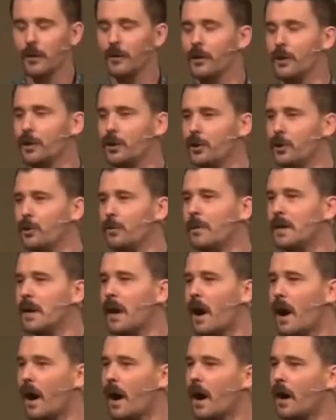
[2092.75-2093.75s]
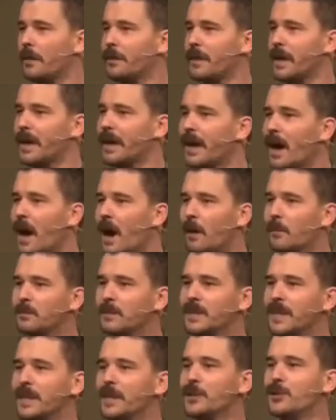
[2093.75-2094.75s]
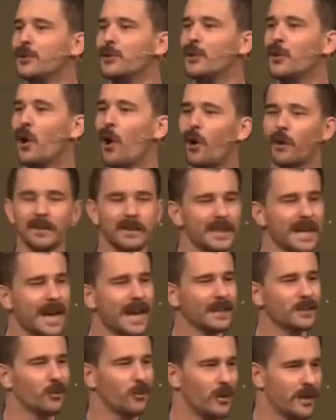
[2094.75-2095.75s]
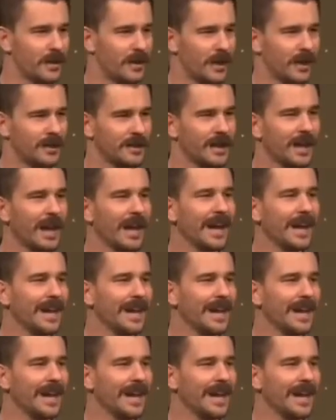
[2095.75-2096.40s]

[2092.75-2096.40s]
the human heart that comes into contact with it